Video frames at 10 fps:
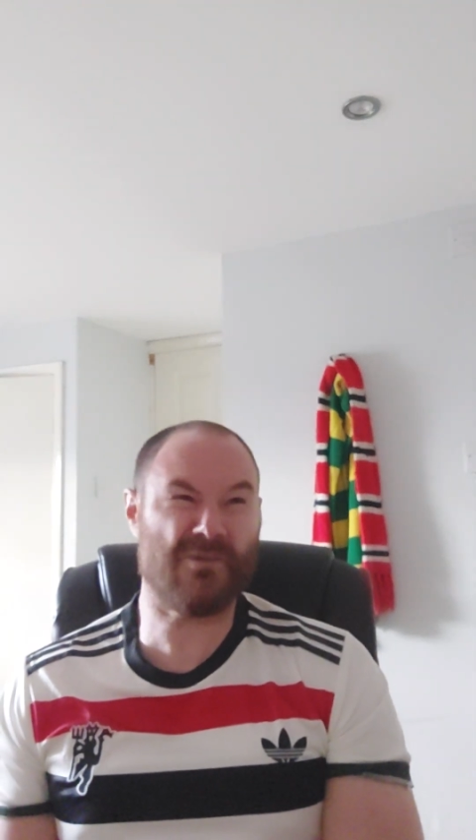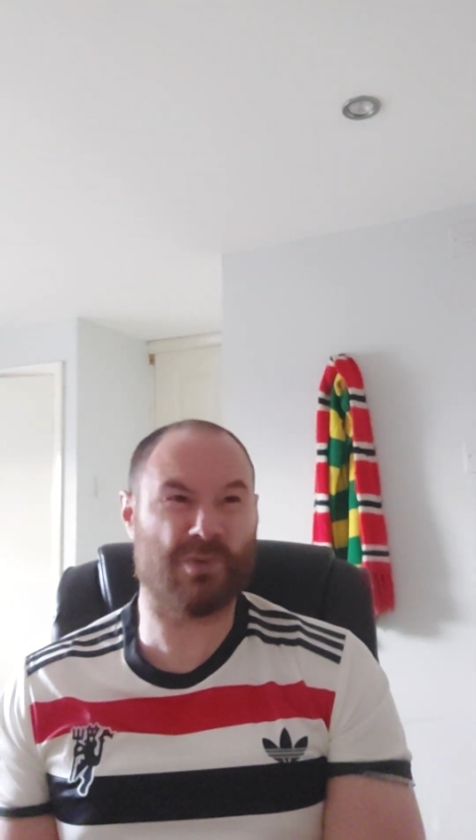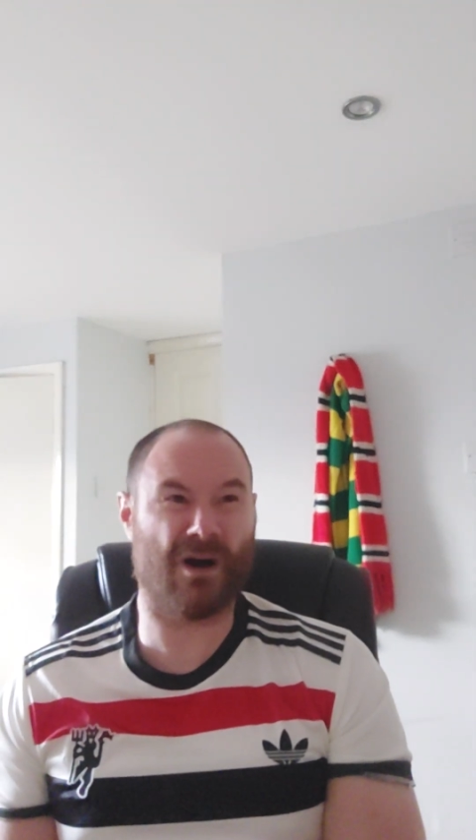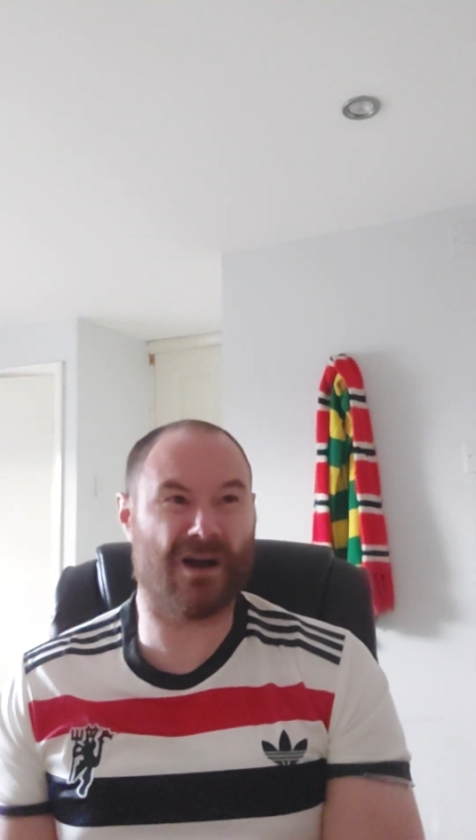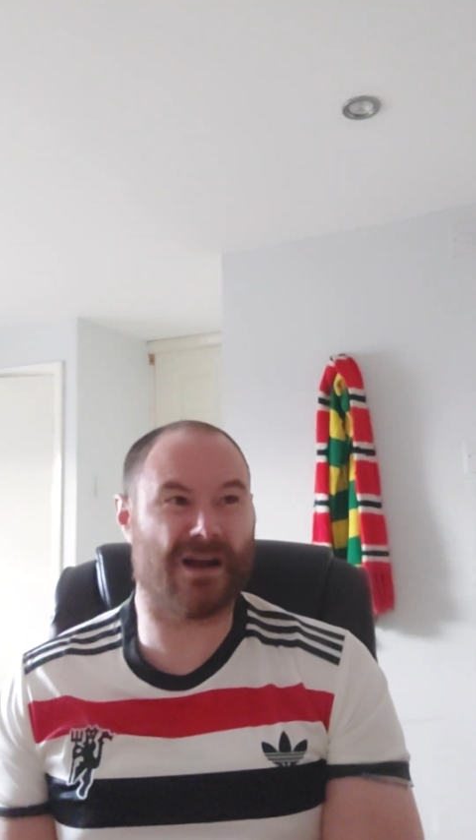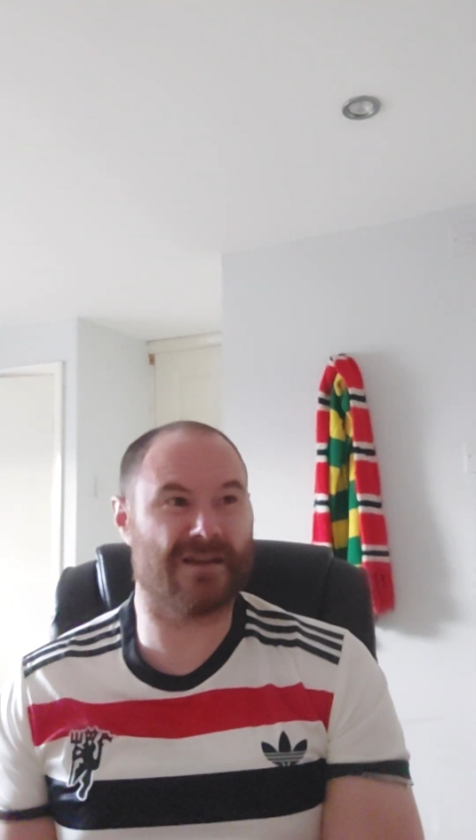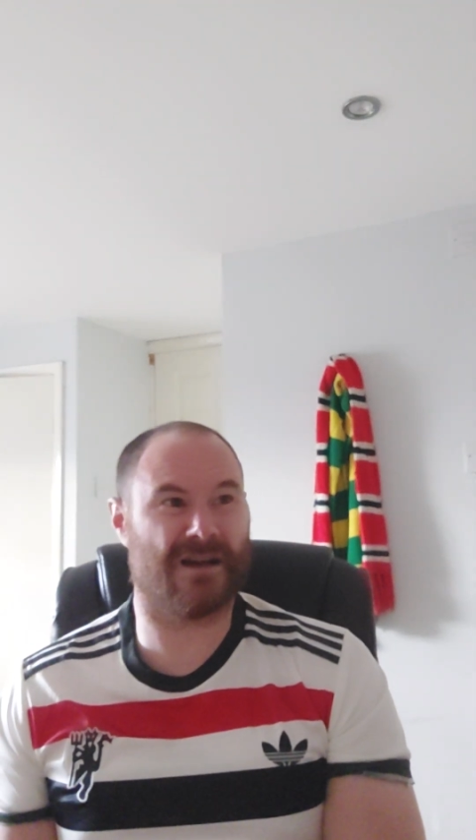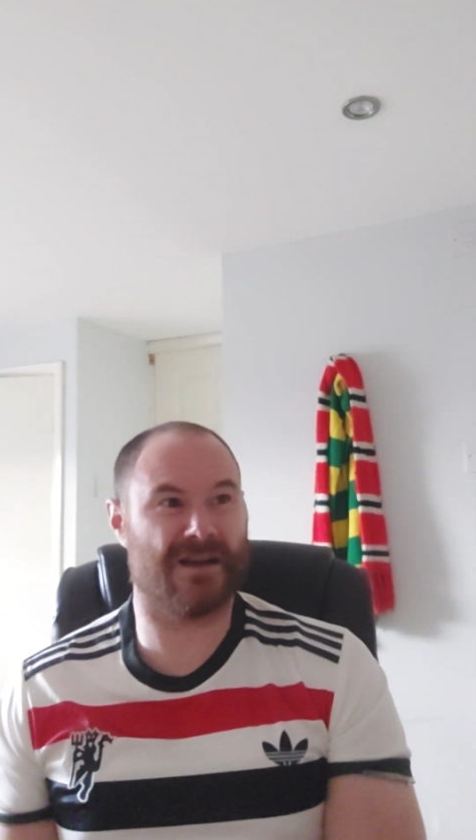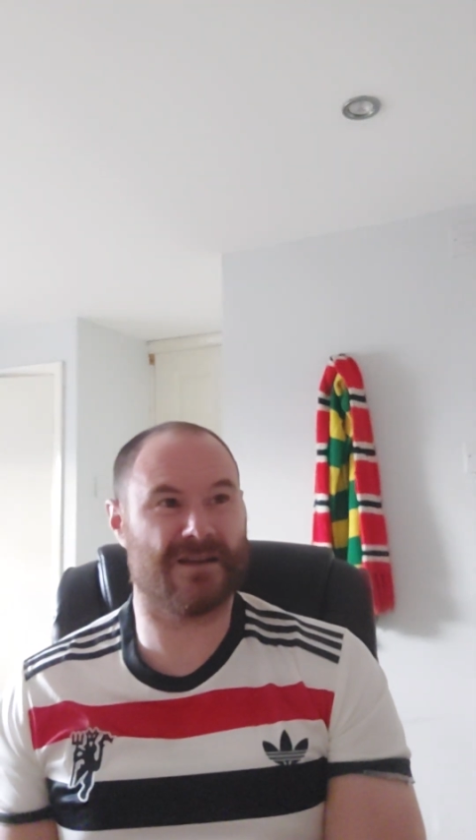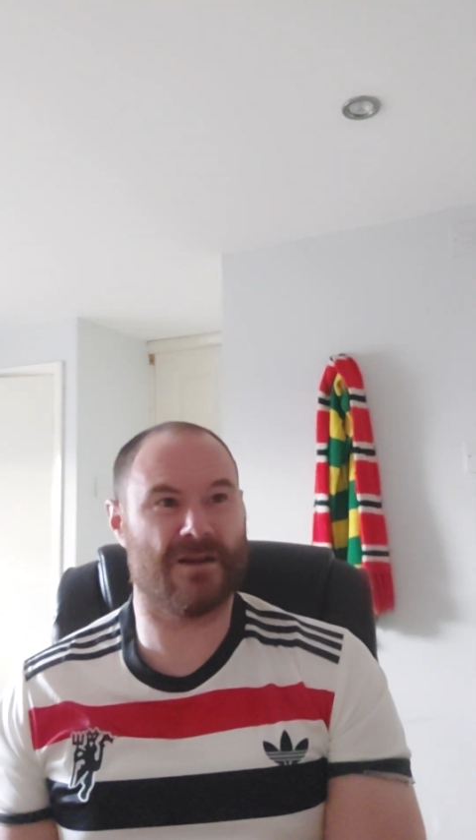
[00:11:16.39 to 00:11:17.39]
but
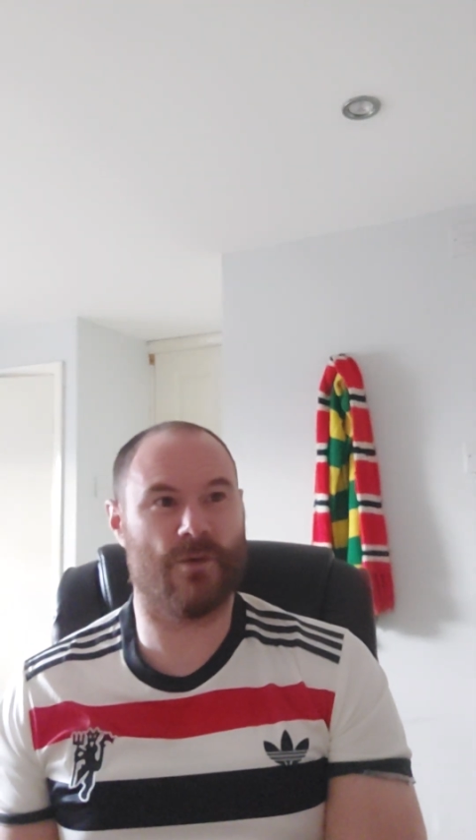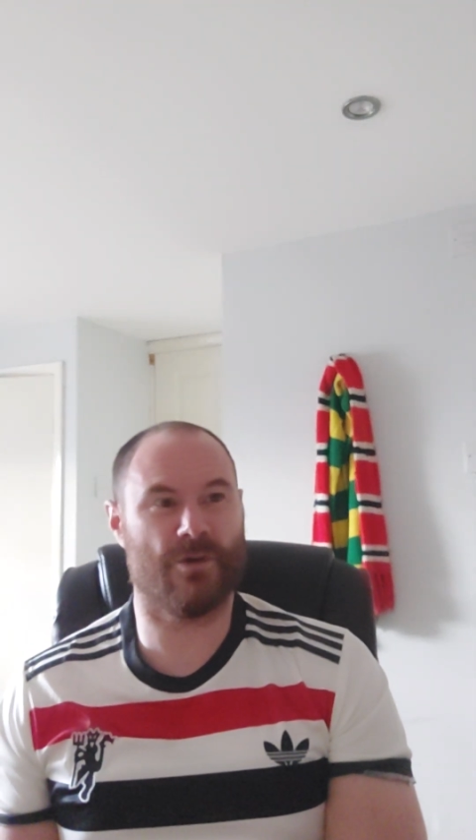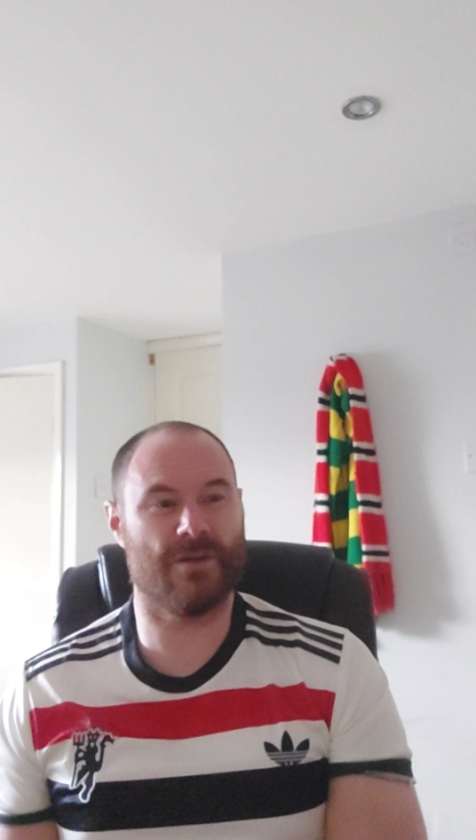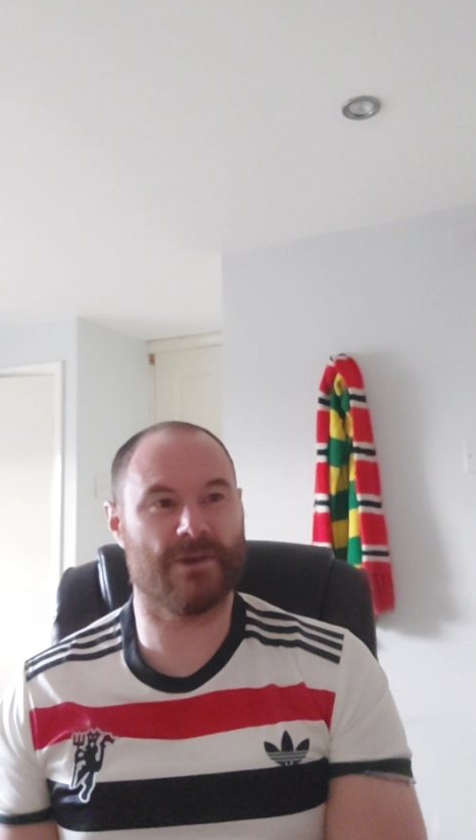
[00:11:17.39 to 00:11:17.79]
I wouldn't have